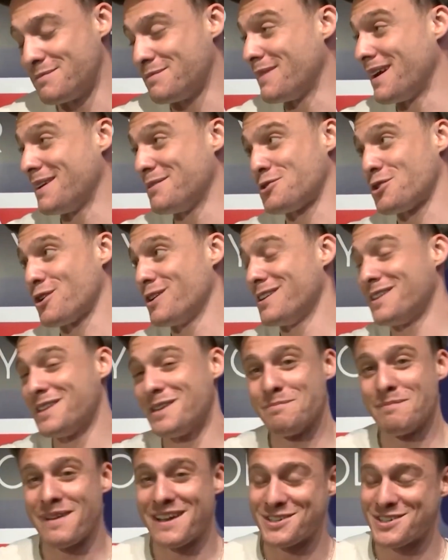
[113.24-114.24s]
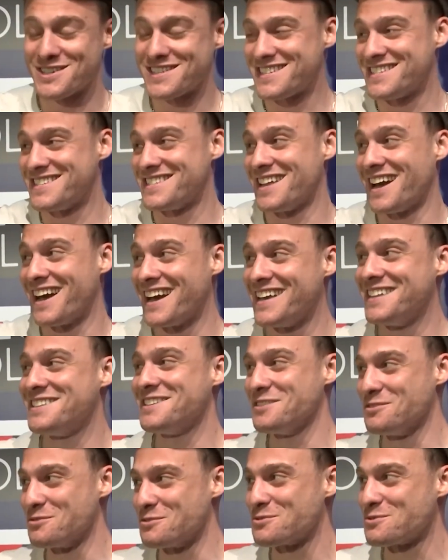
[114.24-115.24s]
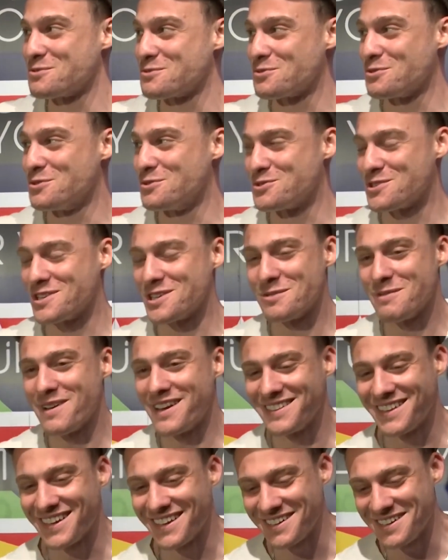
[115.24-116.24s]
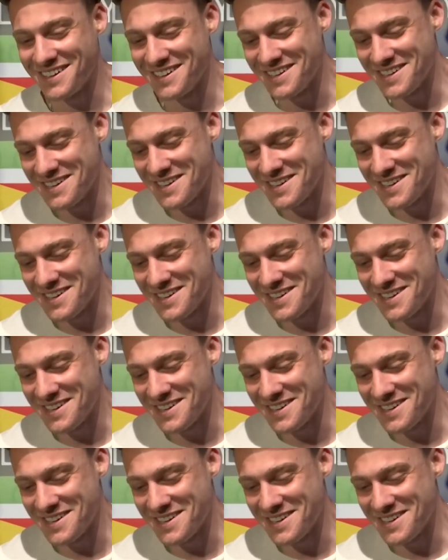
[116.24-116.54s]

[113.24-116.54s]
Some actors work abroad because of this. Do you have an